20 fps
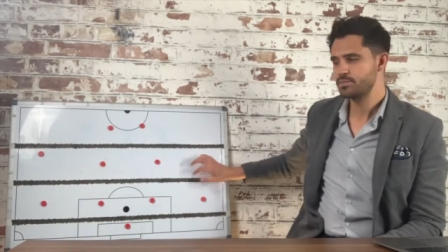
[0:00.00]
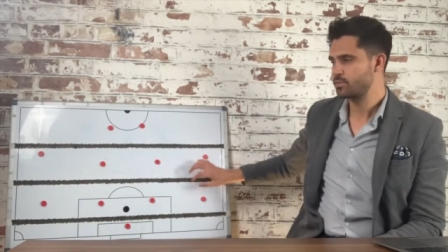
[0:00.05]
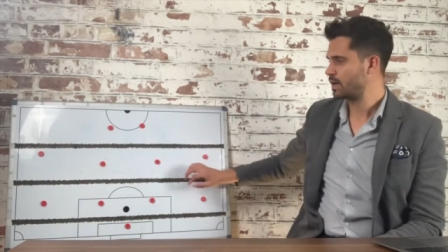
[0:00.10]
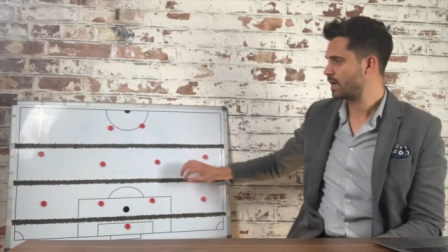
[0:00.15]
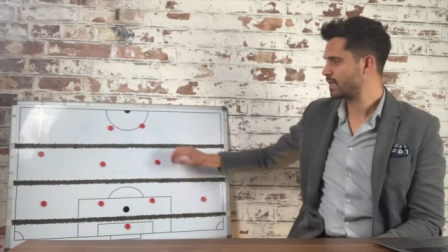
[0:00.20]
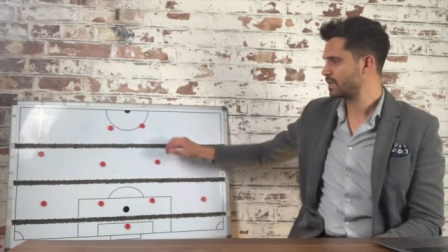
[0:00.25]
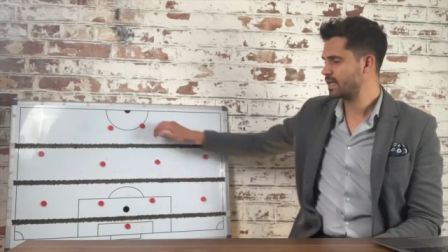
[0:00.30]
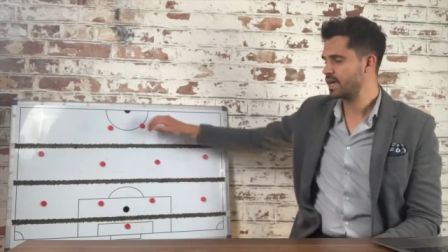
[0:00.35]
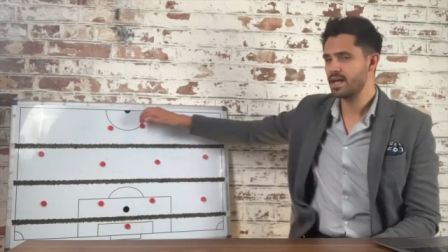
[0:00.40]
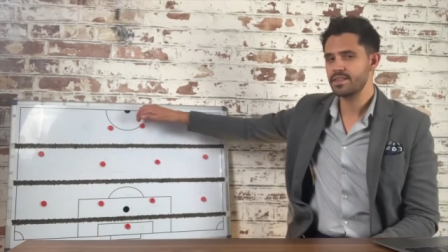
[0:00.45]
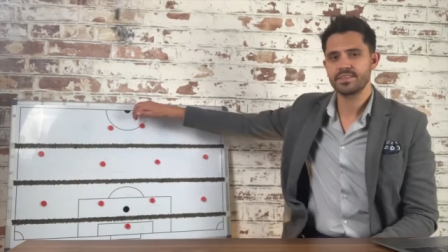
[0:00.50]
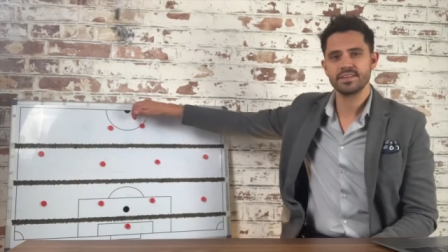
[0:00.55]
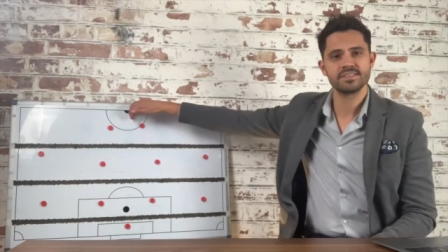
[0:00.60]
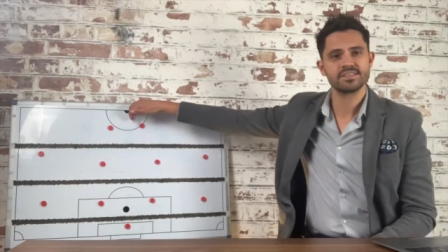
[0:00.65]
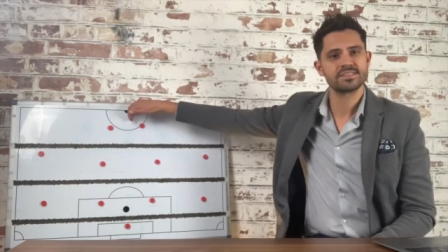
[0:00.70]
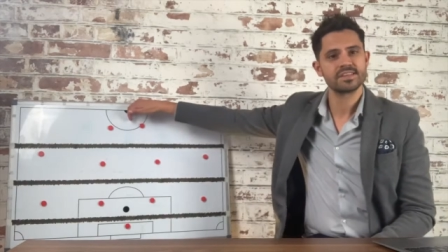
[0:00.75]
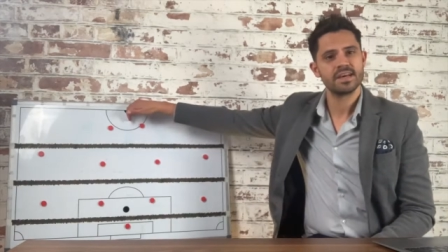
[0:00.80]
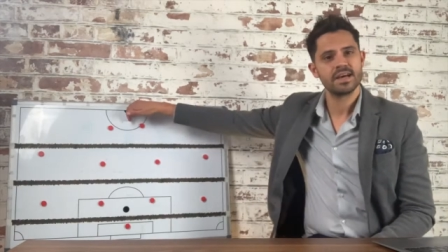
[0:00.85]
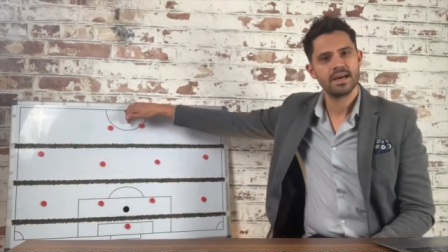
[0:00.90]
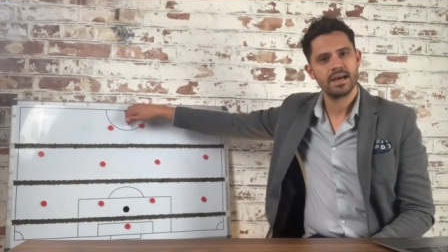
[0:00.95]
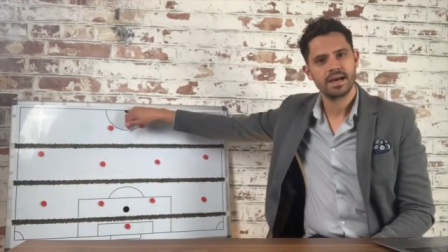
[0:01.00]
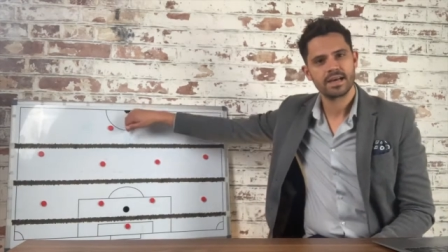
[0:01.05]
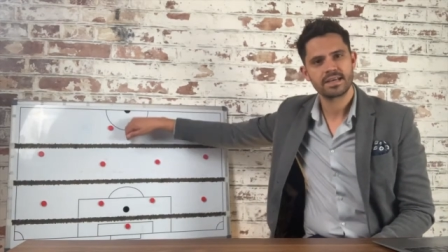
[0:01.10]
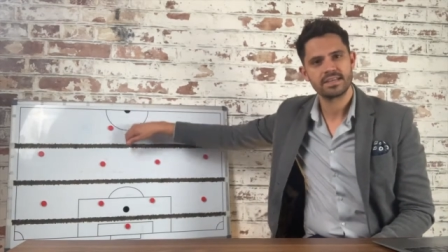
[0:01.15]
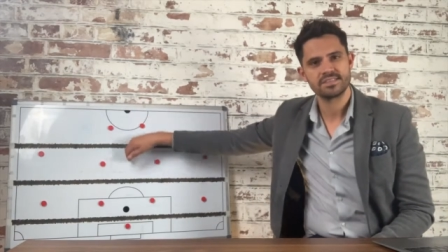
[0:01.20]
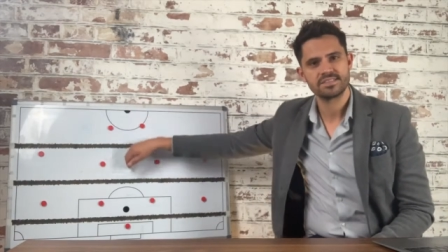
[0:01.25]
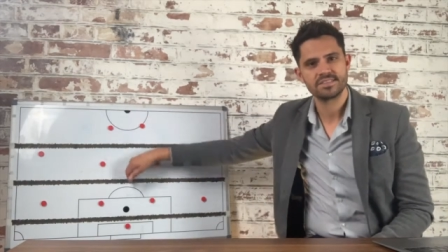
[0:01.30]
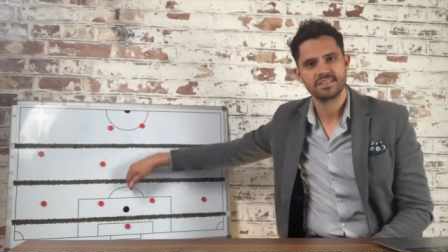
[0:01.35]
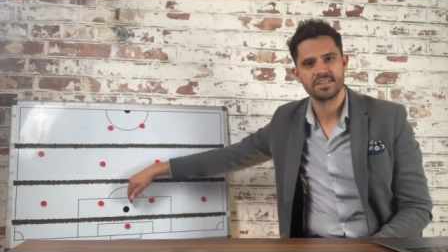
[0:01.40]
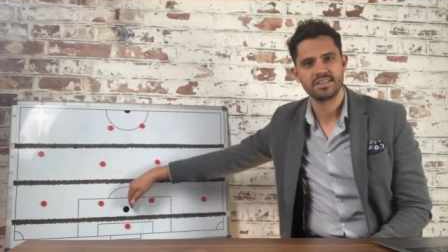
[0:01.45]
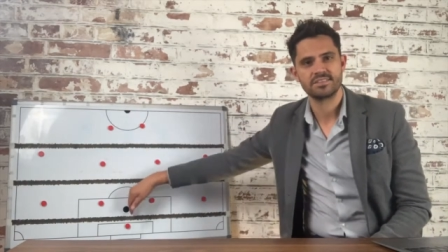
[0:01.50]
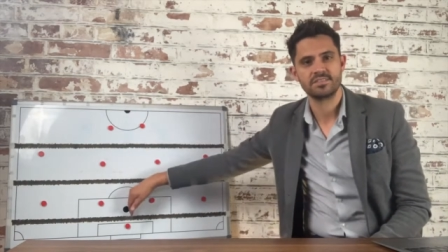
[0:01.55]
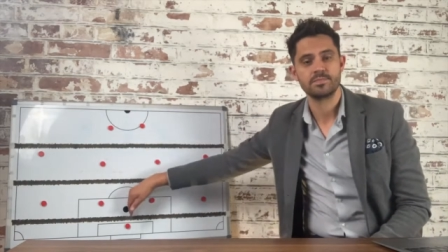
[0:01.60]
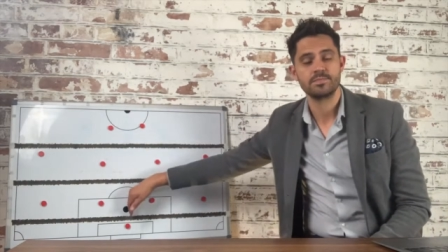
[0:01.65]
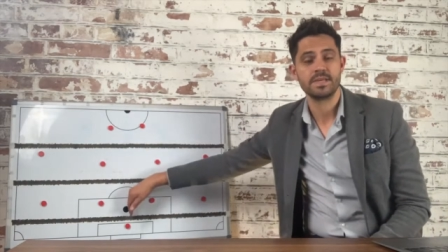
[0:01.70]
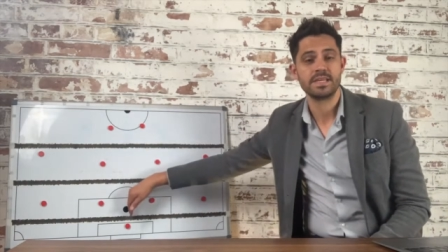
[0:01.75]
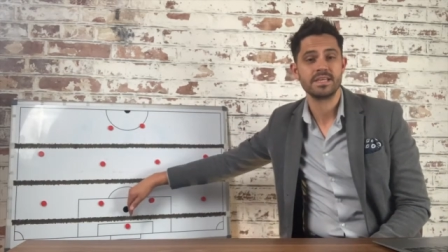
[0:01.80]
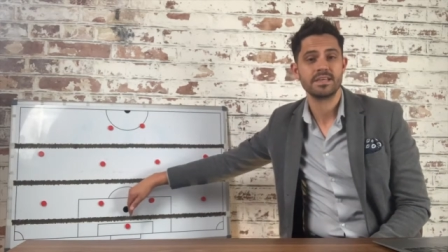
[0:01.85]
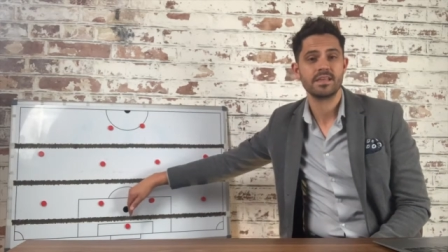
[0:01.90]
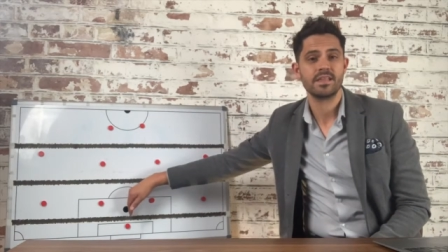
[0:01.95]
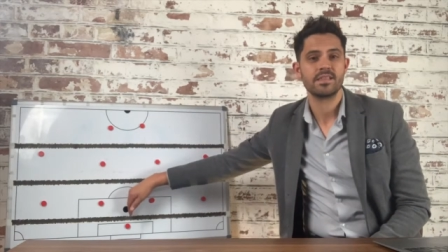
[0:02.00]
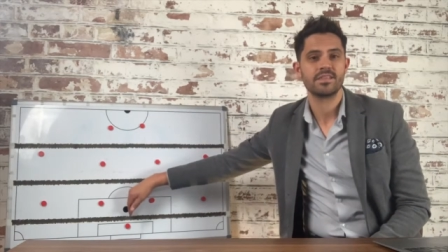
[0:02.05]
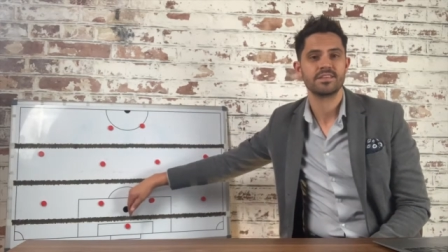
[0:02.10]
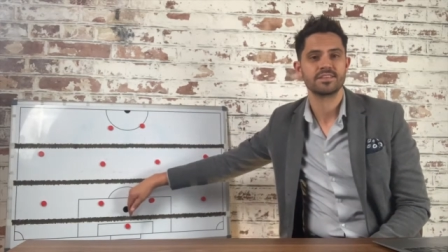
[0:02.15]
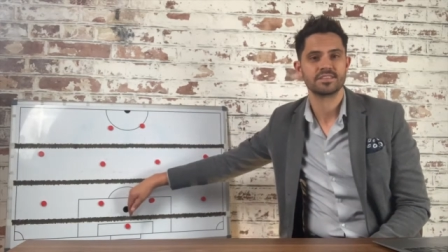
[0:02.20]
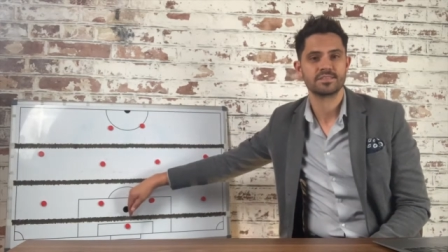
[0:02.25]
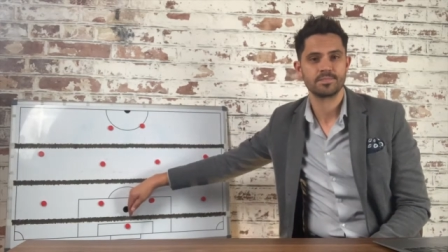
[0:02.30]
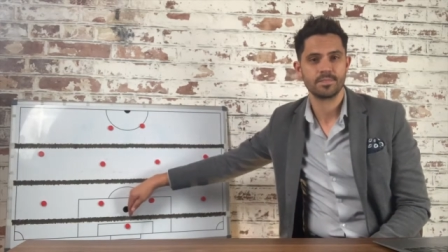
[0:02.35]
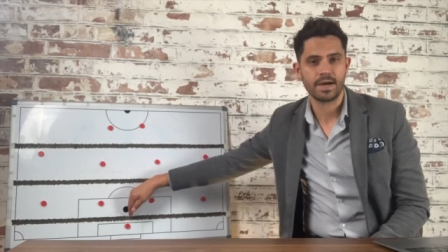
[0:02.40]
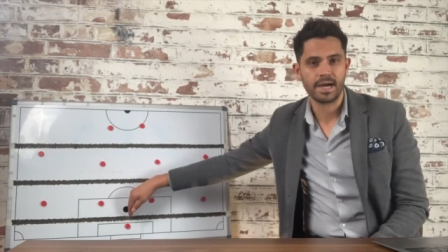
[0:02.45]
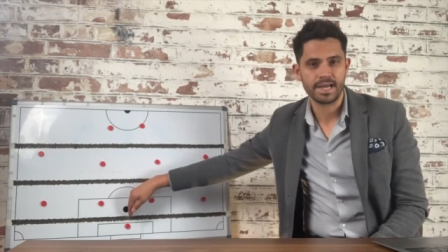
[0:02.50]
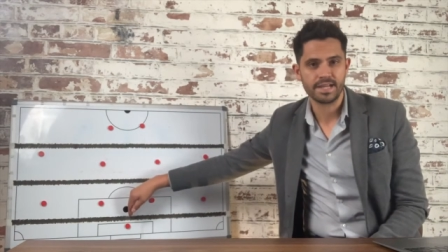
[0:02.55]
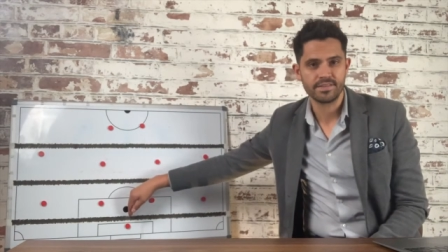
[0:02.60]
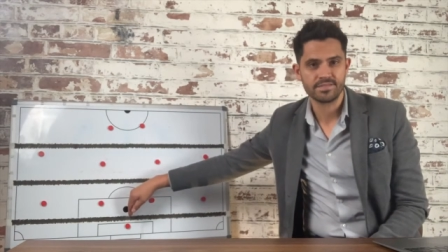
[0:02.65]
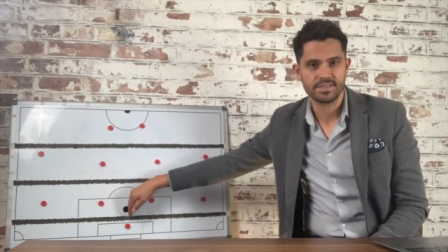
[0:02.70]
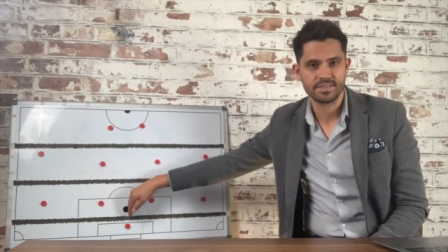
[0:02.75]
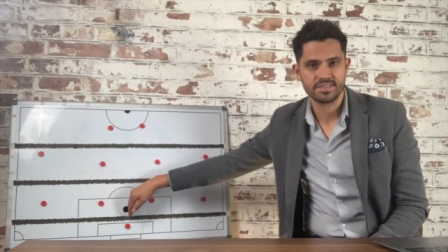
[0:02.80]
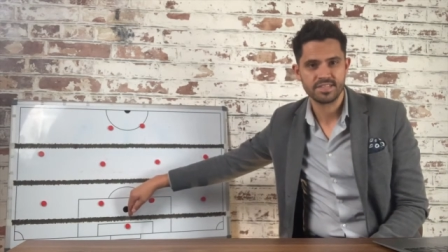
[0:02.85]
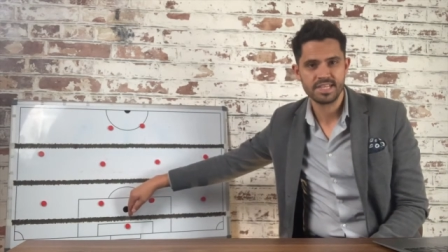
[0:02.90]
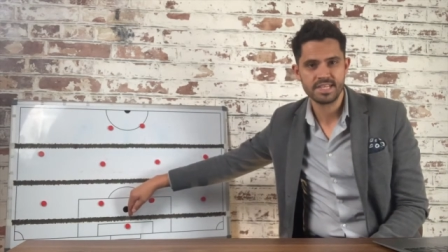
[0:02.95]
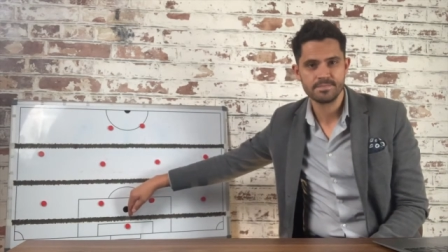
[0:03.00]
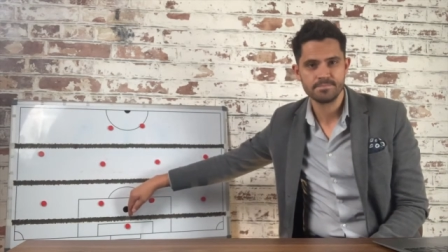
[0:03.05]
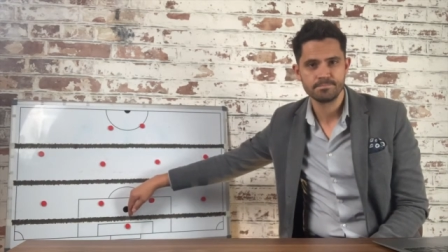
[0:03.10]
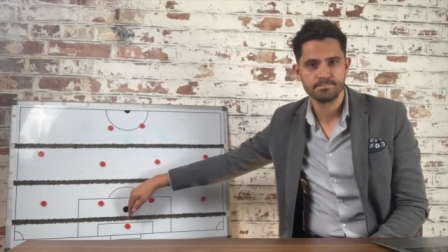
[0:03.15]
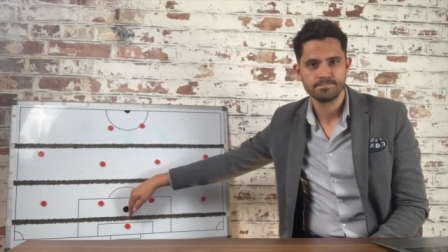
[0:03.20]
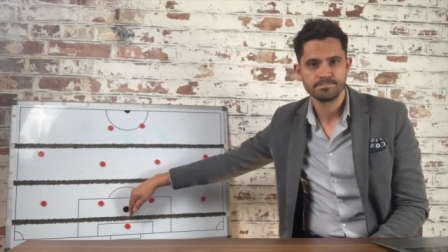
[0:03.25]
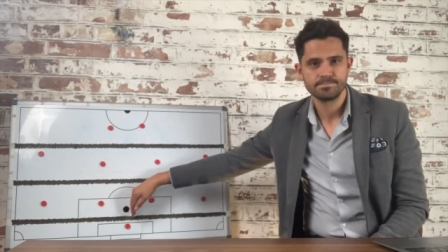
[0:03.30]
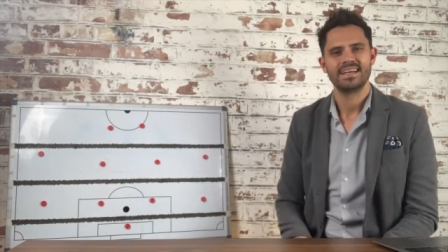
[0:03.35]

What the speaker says: while others are considered to be the spine of the team.